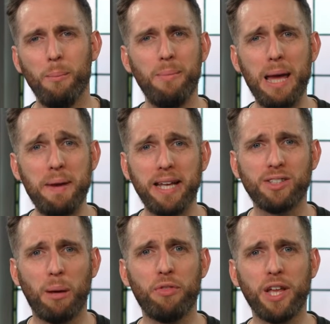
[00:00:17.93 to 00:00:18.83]
Maybe
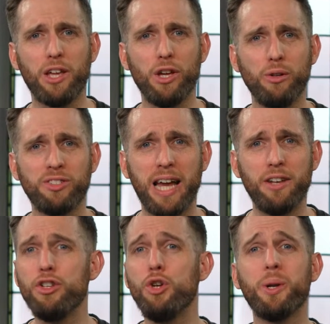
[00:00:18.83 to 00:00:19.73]
it's something you
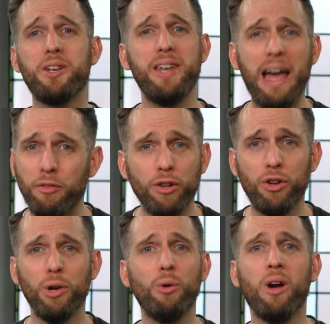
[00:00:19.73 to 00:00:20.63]
said you would never
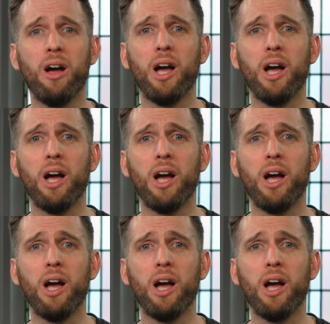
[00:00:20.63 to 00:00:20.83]
do,